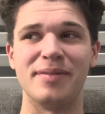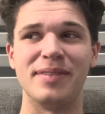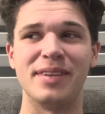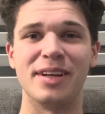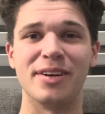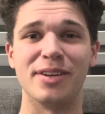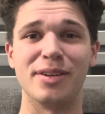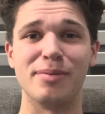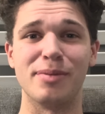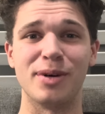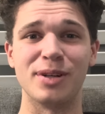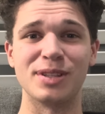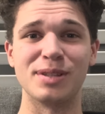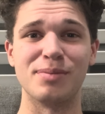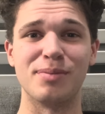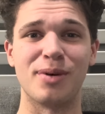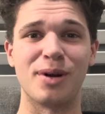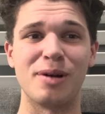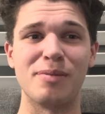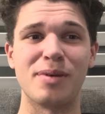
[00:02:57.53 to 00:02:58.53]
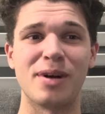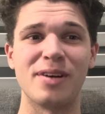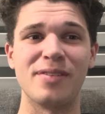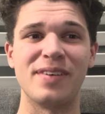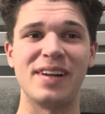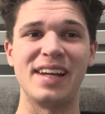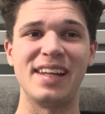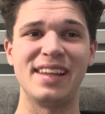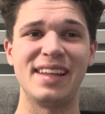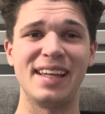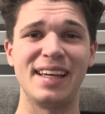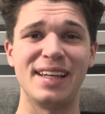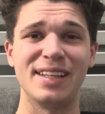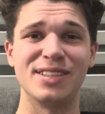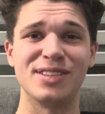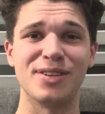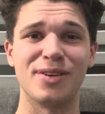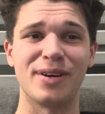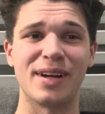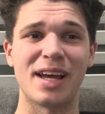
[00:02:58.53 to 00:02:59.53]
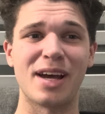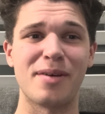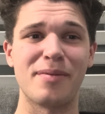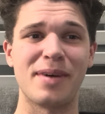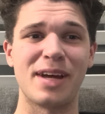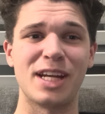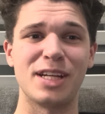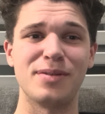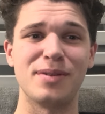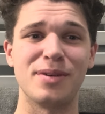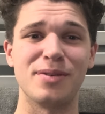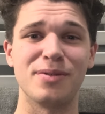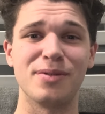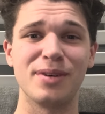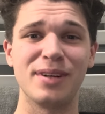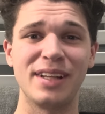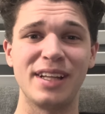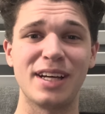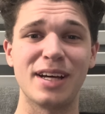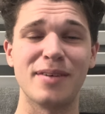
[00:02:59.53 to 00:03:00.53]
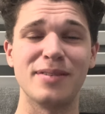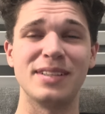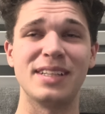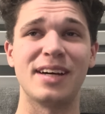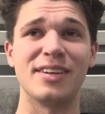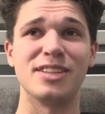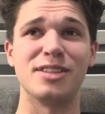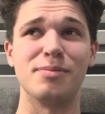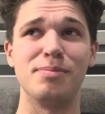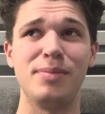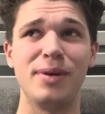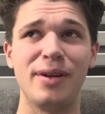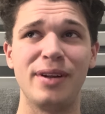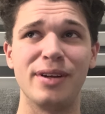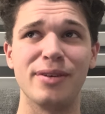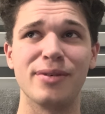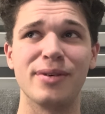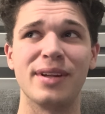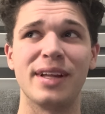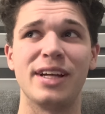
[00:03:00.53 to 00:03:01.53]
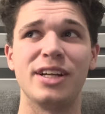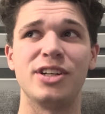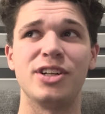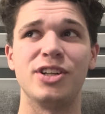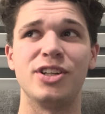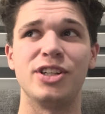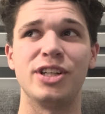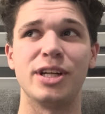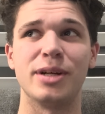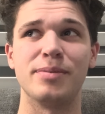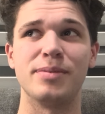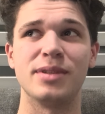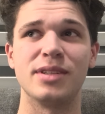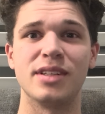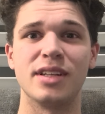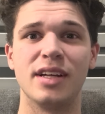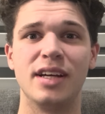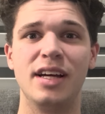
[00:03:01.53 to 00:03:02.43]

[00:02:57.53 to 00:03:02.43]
They're the most important part of anything. And so account management really comes down to building relationships,